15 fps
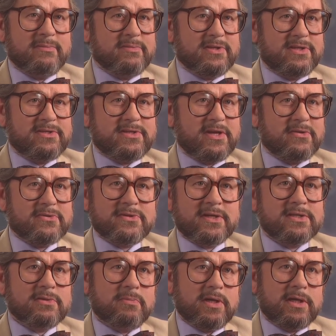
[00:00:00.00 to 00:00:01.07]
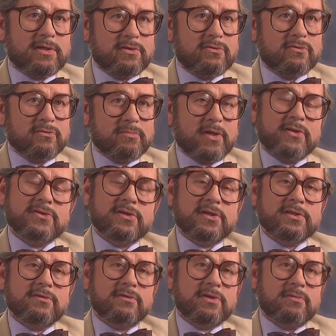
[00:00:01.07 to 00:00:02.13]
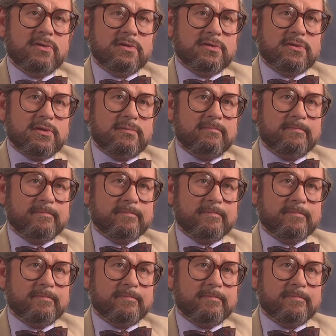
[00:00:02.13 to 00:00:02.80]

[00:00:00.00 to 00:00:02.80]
but these doubts tend to be ignored by the scientific community.